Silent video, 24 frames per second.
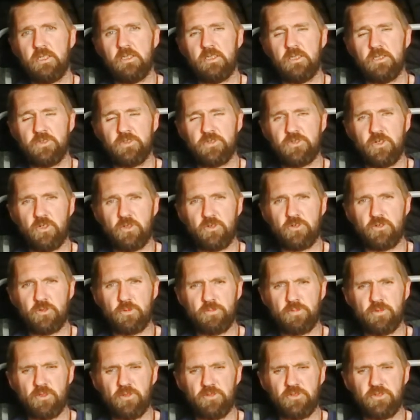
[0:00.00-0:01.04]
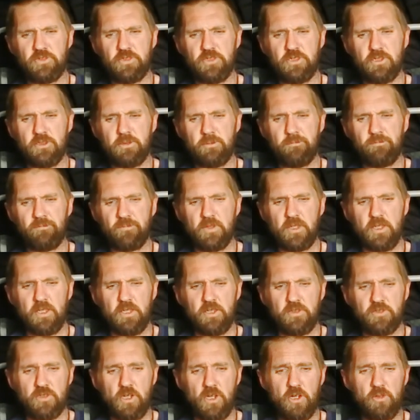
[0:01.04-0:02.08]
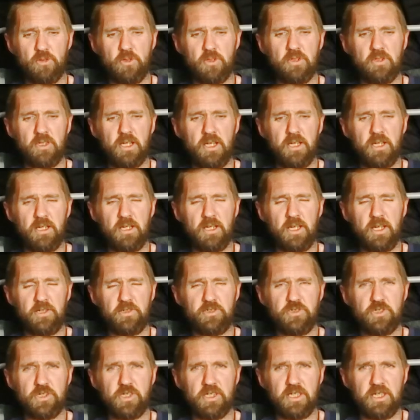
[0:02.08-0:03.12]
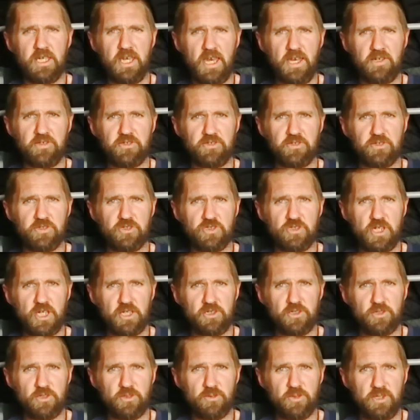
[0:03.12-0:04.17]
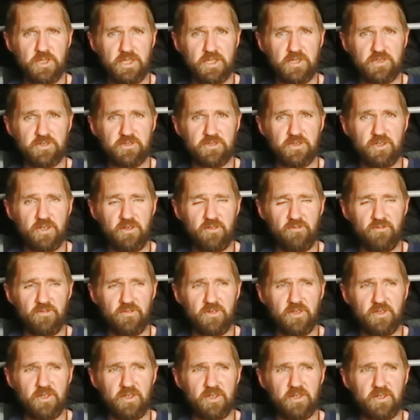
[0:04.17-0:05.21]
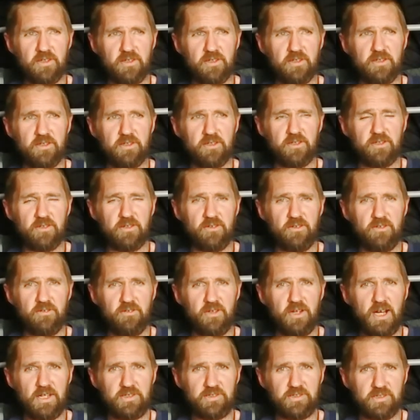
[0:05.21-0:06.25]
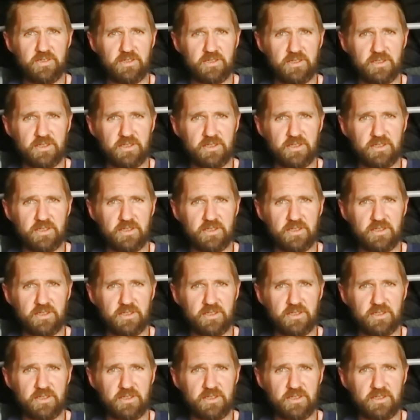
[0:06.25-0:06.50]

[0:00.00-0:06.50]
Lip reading: as dogs are prone to do. So, as you can guess, Shadow is of the latter.